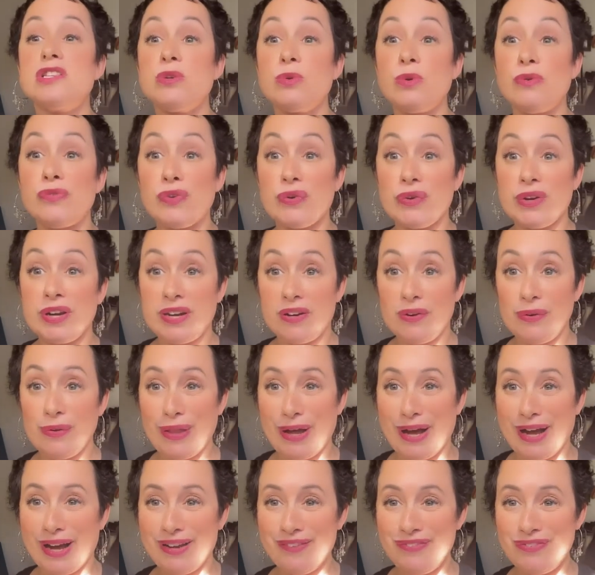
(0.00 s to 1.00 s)
So if you're here
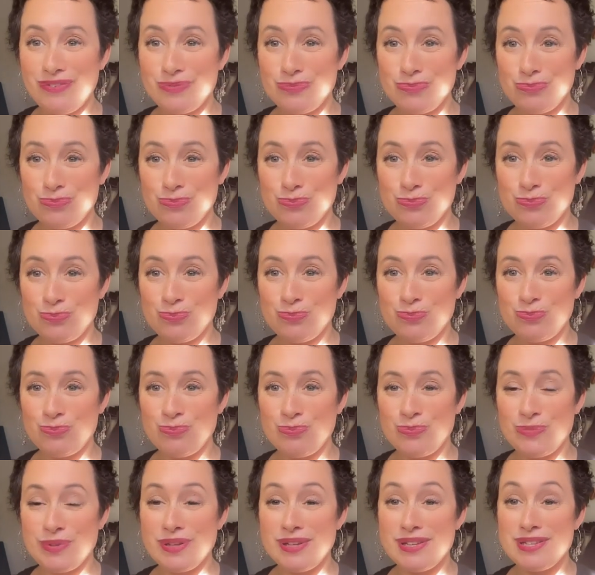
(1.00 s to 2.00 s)
live,
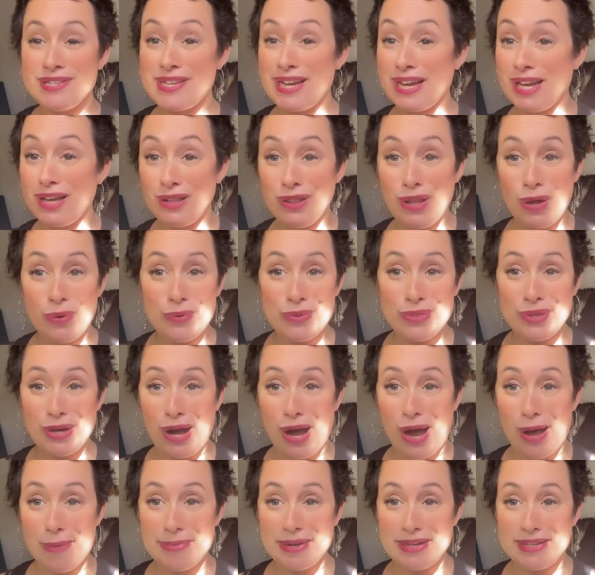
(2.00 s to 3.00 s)
say hello in the
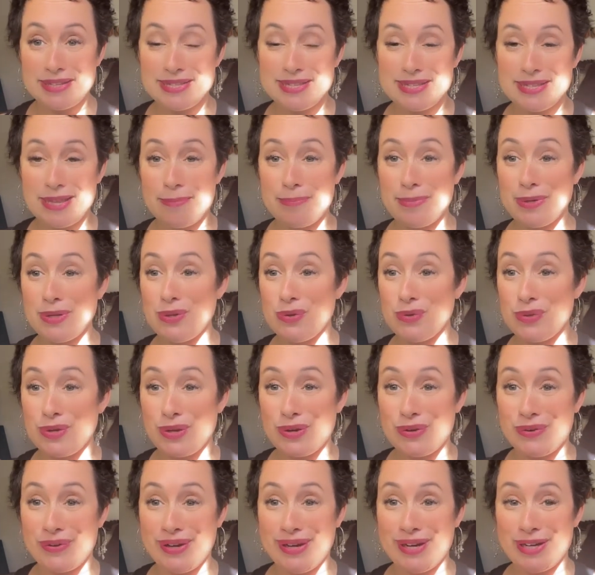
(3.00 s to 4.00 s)
comments. Let me know
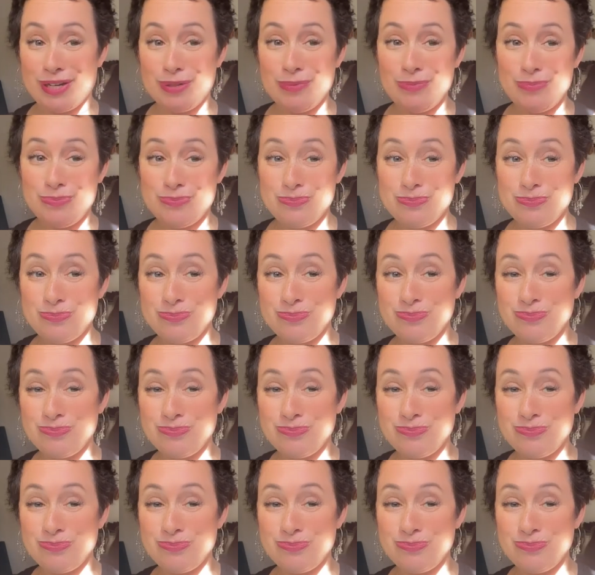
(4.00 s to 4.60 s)
that you're here.